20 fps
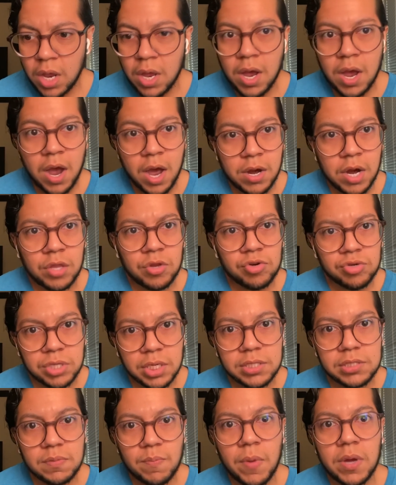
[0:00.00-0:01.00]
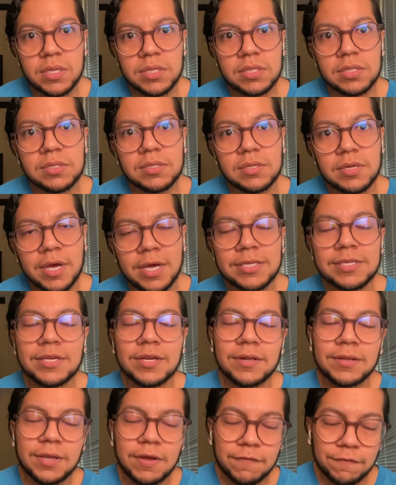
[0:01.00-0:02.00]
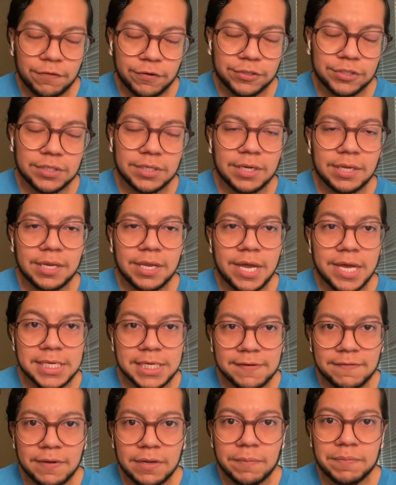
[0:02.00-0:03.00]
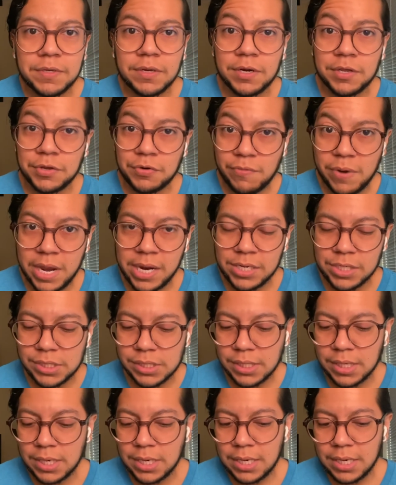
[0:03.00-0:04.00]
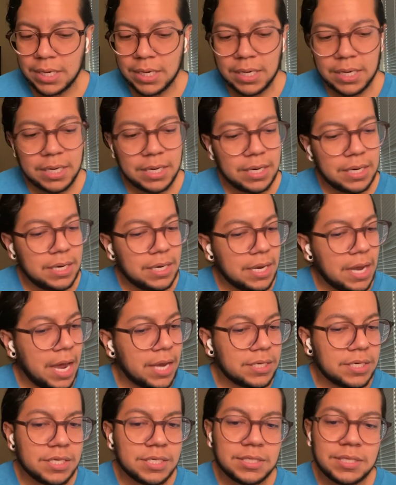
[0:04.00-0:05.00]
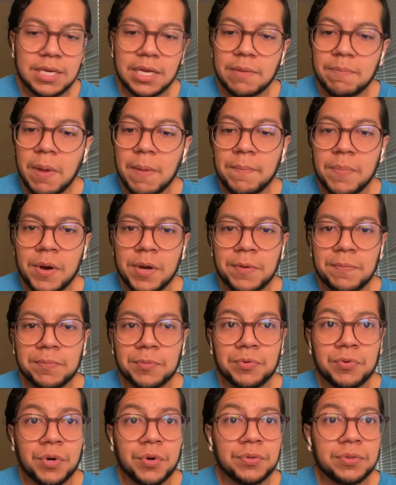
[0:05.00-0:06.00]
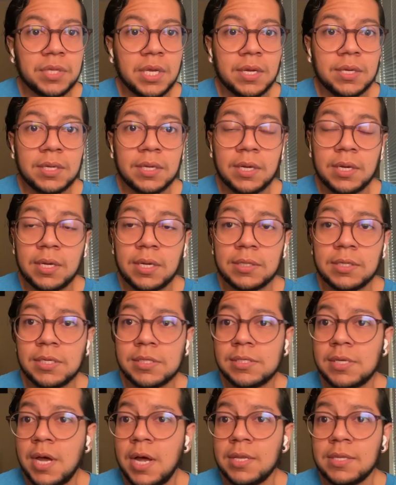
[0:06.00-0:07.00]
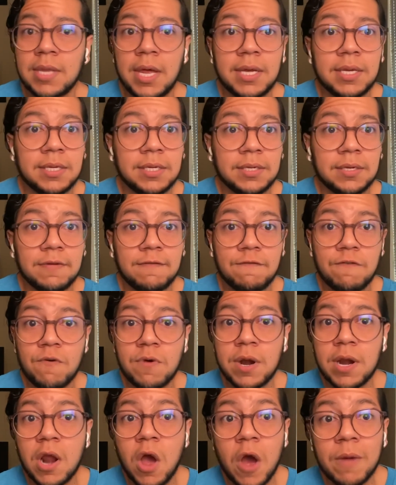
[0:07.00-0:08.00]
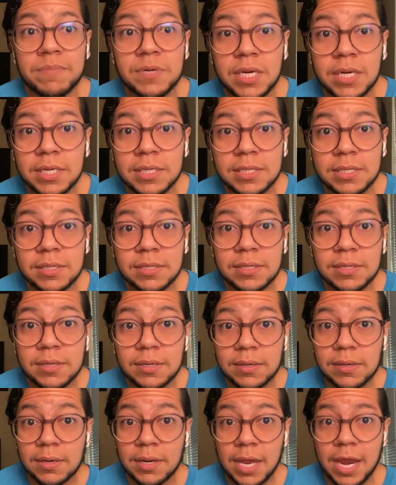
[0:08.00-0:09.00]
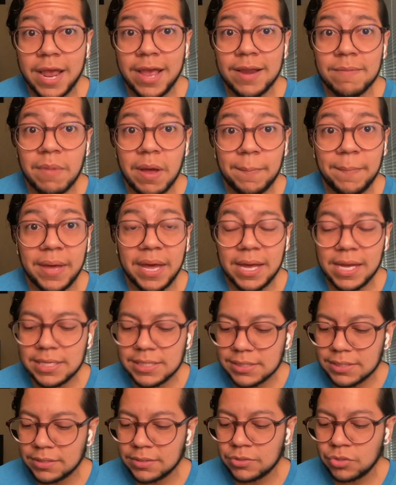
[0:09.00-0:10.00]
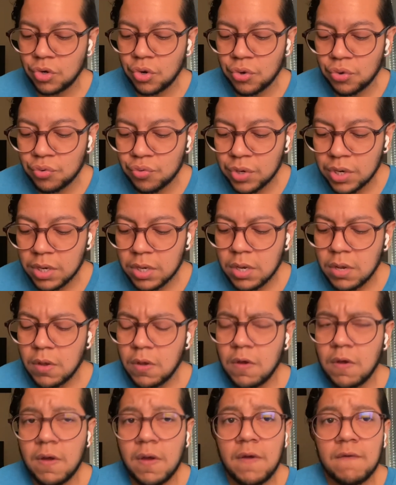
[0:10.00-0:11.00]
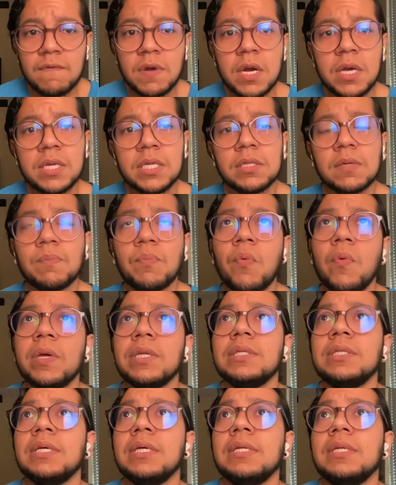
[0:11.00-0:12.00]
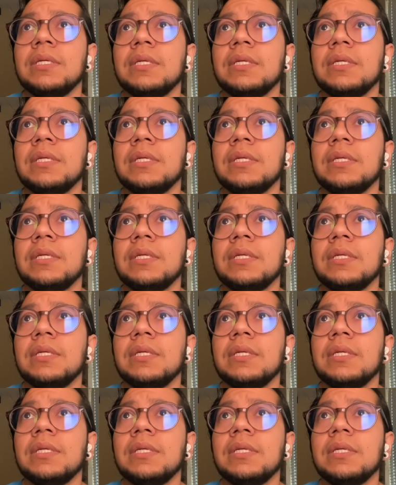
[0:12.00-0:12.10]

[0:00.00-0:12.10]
another 6 months until, unfortunately, I developed another rash. I just think my bottom growth does not like foreign objects in my pants, so very disappointed.